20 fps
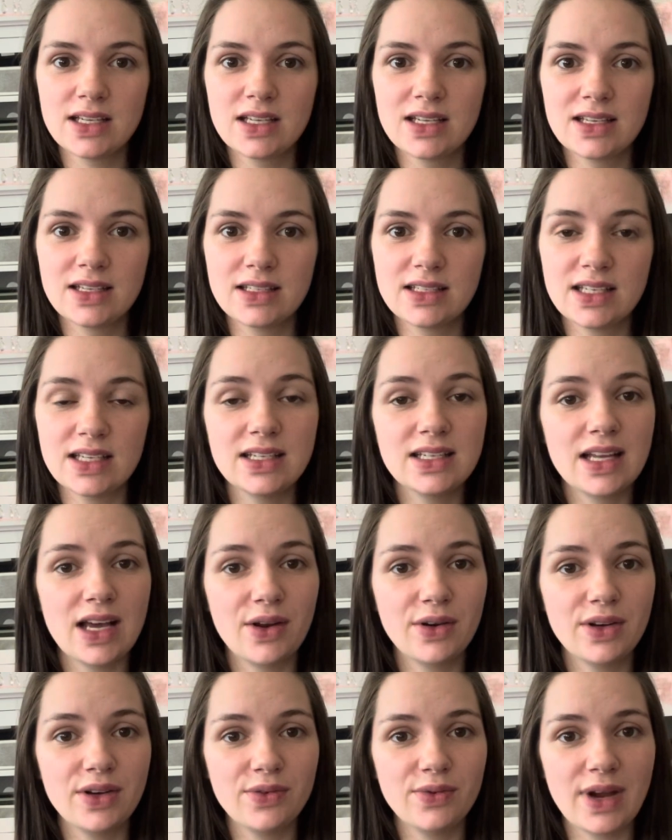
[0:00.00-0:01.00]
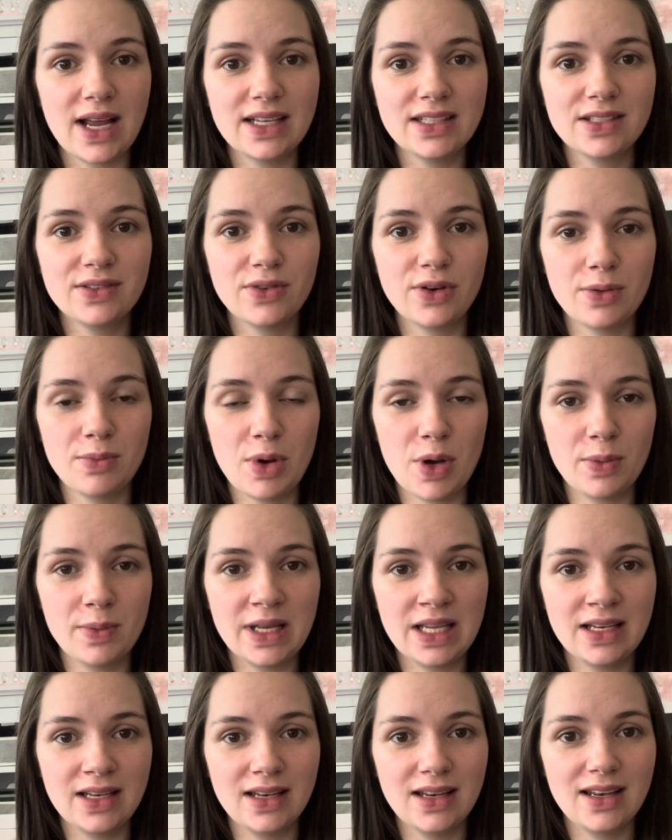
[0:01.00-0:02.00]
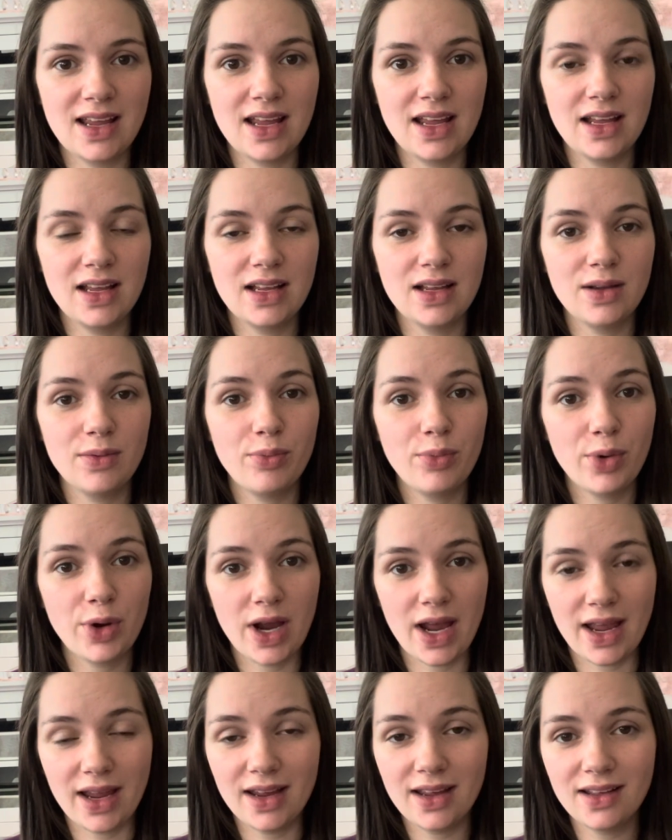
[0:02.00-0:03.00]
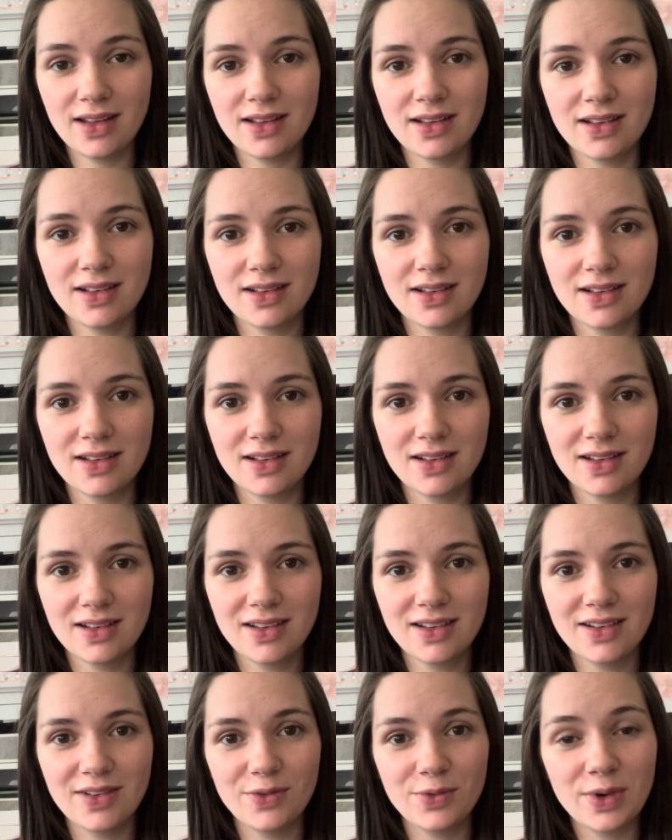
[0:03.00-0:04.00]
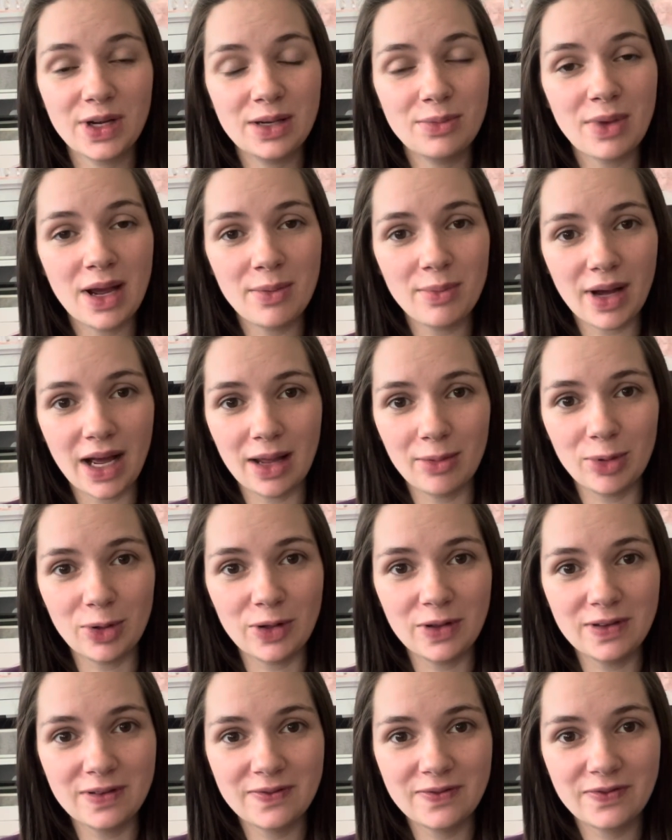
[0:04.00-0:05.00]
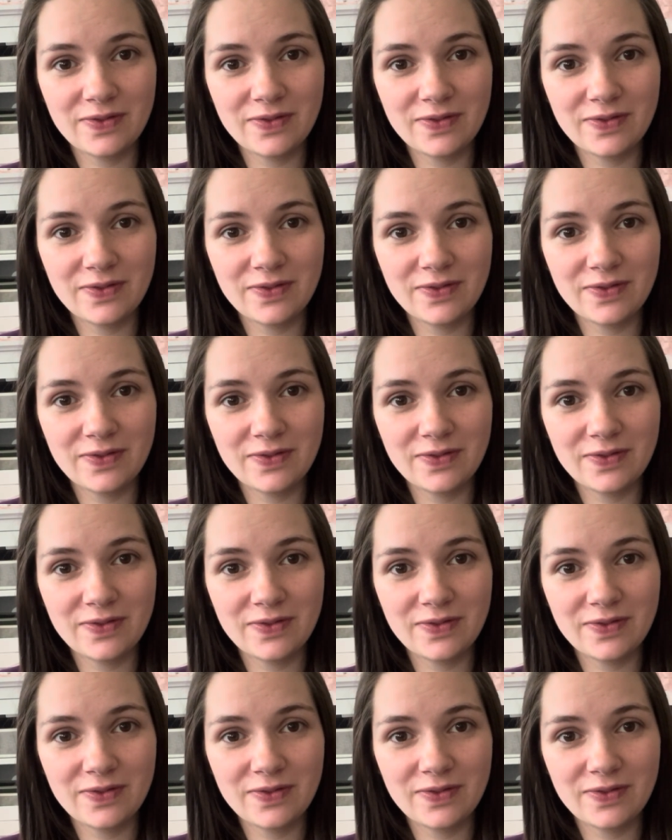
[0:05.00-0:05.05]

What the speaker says: sit down and rest for a moment, pray, read my Bible.